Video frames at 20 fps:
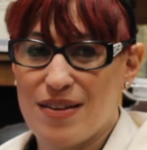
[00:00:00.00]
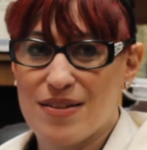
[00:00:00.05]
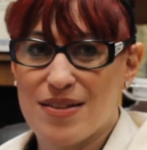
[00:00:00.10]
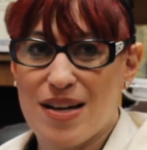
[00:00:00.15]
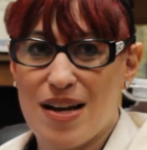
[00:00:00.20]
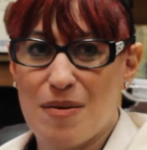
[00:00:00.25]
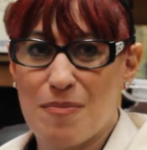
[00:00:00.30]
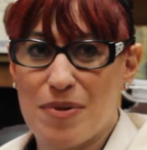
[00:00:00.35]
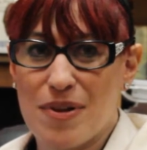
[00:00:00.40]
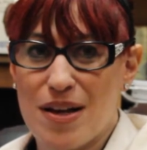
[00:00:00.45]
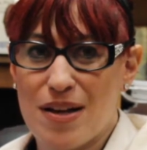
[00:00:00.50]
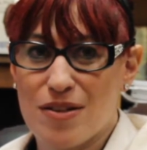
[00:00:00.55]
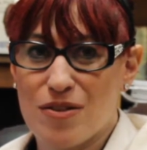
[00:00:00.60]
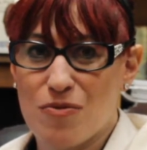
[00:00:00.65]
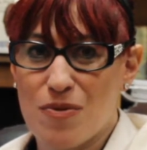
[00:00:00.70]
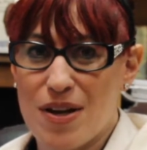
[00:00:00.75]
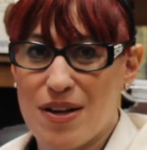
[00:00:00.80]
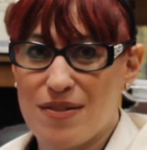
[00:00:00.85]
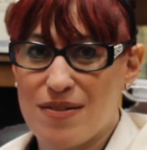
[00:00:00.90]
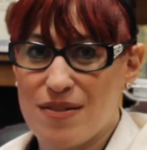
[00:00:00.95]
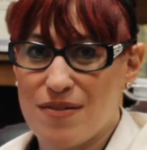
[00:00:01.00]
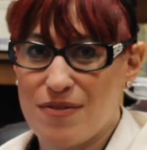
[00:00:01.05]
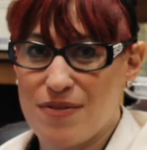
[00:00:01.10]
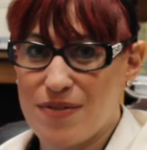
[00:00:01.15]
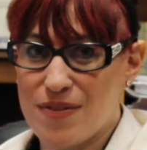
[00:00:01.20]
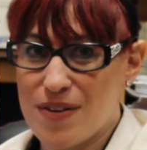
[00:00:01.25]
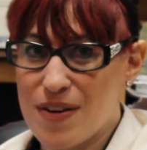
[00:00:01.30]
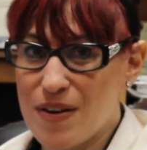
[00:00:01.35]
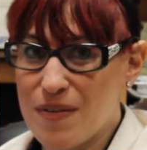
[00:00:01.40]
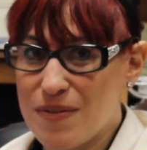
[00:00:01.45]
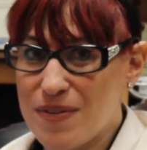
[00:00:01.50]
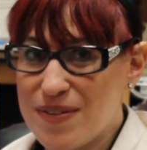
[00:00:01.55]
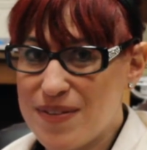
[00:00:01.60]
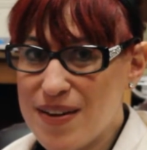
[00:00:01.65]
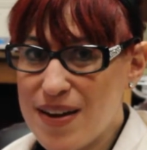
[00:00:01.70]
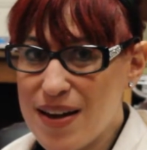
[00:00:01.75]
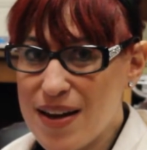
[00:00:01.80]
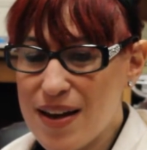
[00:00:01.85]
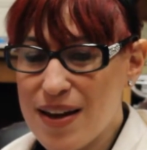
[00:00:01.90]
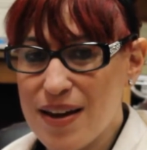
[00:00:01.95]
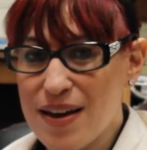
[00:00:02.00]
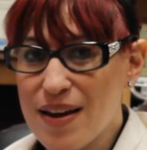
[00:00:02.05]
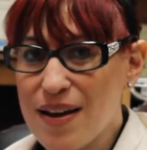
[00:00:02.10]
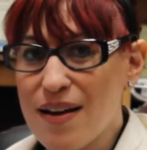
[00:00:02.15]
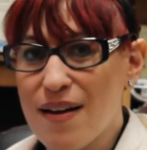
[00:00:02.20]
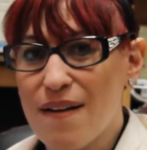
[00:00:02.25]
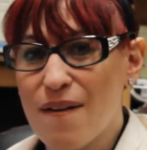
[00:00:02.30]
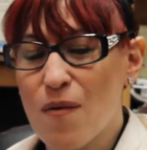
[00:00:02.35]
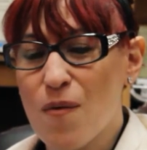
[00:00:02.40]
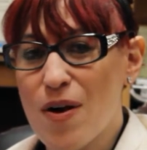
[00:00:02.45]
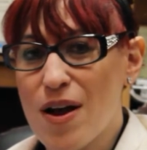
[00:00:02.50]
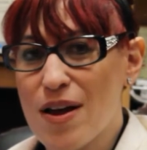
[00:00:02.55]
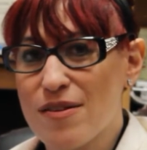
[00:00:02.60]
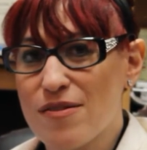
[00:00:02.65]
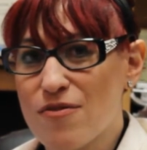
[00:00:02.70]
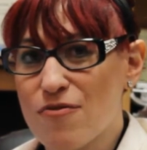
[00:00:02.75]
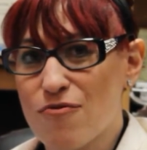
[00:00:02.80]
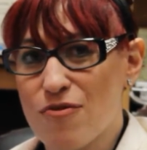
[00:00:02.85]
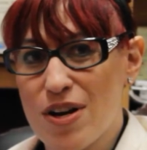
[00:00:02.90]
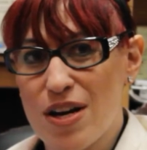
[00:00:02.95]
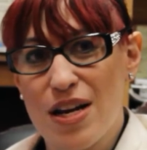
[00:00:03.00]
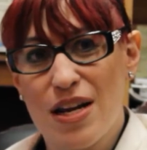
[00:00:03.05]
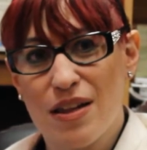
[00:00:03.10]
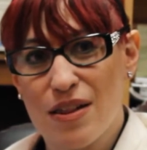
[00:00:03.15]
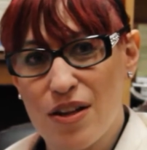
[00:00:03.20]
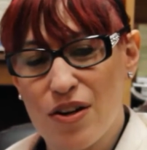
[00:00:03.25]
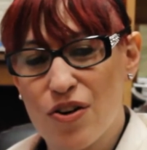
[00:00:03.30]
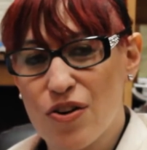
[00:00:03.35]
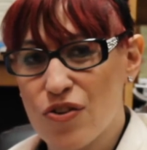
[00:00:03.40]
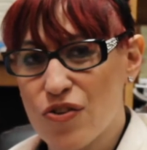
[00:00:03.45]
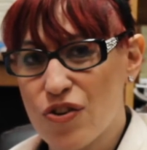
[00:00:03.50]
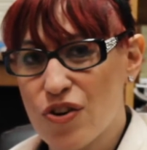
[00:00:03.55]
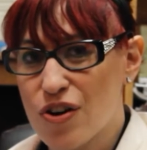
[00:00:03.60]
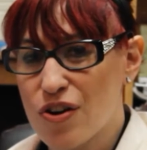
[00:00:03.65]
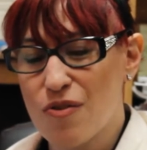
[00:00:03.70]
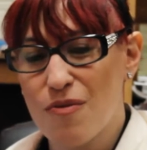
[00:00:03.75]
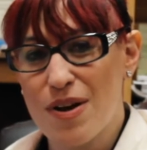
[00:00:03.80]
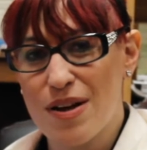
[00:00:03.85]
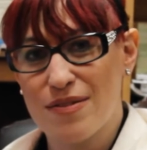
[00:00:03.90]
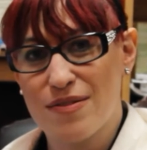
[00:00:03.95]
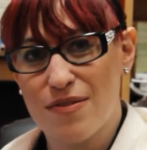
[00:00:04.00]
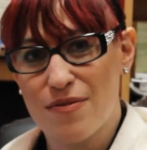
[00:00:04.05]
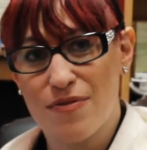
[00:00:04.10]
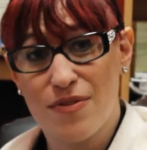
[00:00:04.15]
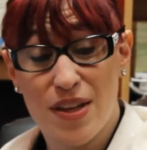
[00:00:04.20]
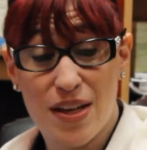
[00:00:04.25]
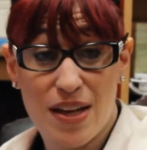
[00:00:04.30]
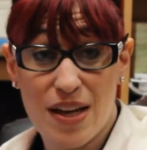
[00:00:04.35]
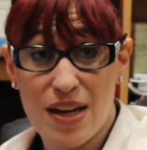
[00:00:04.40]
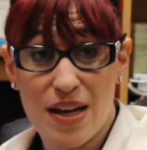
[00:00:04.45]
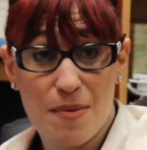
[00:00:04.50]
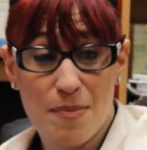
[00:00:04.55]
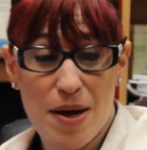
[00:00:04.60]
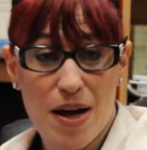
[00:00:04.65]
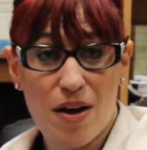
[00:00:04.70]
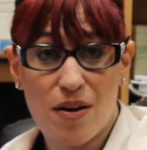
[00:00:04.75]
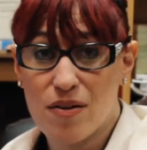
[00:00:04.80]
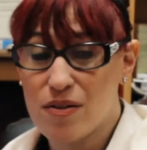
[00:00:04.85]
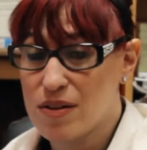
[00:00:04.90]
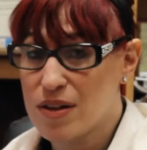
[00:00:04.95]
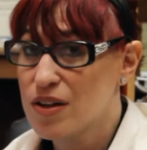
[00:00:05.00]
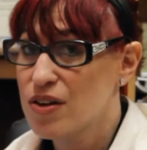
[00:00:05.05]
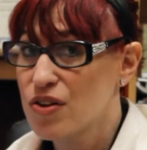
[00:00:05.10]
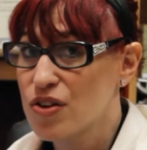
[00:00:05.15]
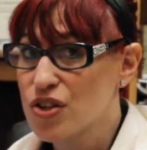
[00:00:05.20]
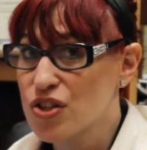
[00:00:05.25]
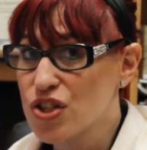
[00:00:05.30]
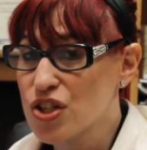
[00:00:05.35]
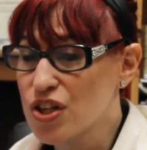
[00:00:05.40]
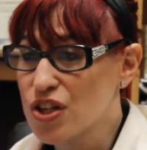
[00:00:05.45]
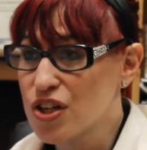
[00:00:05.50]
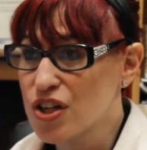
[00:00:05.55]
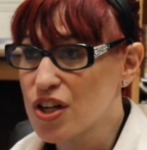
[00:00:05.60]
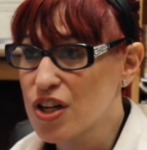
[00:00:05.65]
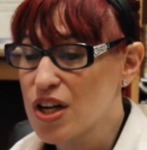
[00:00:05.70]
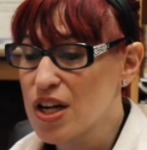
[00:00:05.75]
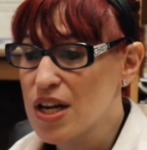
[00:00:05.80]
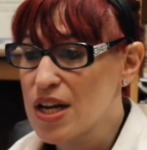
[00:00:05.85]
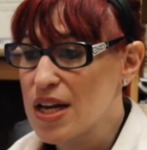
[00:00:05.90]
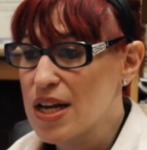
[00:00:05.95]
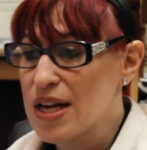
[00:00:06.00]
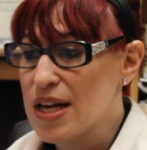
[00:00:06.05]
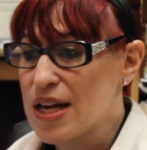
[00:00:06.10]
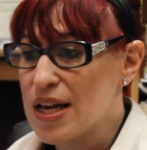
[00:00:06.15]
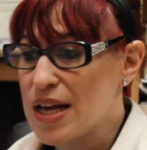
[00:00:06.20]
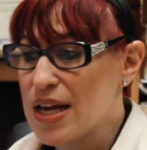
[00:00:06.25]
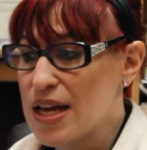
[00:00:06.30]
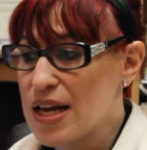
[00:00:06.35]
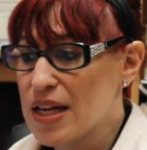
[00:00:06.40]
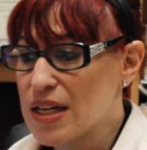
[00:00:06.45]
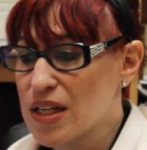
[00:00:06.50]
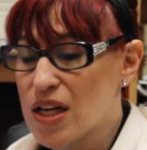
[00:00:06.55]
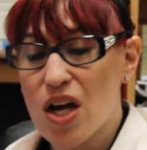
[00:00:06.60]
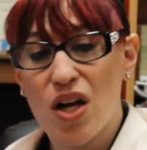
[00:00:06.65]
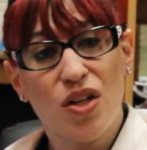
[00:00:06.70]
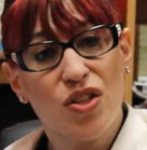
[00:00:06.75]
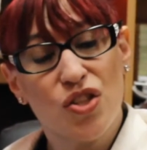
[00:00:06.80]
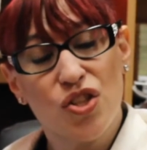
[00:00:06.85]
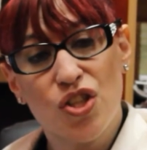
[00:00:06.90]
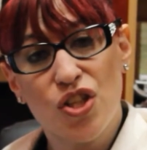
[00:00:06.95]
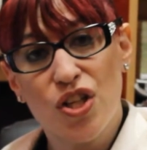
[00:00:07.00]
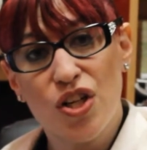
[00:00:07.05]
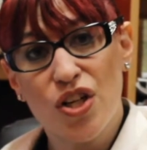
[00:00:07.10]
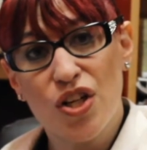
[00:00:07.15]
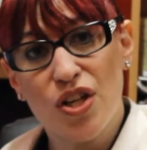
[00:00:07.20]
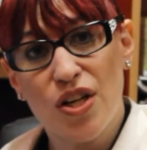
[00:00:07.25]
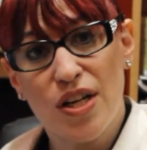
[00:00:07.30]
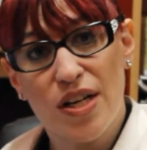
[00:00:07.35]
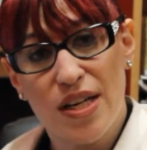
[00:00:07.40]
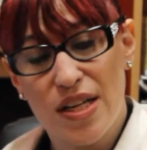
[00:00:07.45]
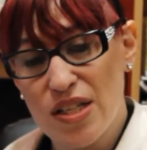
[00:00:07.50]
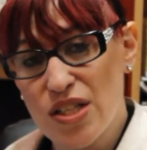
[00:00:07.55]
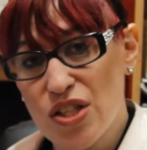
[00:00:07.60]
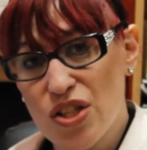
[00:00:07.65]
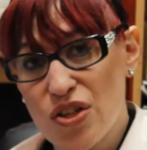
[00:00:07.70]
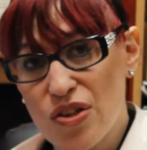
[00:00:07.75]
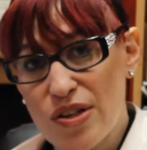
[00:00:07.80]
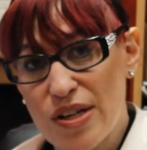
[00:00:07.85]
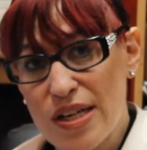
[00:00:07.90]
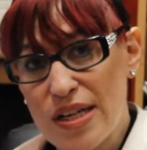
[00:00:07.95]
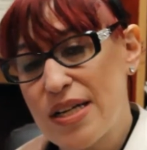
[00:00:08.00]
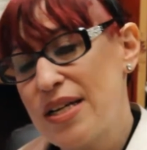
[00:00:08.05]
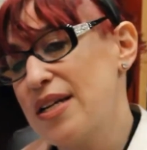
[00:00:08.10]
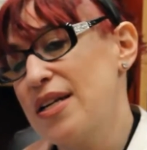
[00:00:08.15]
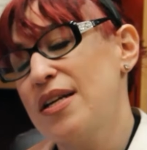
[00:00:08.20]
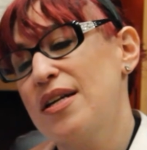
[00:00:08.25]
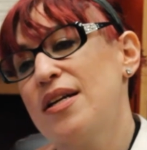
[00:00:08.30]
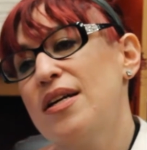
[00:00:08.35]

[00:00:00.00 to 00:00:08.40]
complex ways of seeing, ways of reading literature, ways of thinking about literature and culture and history.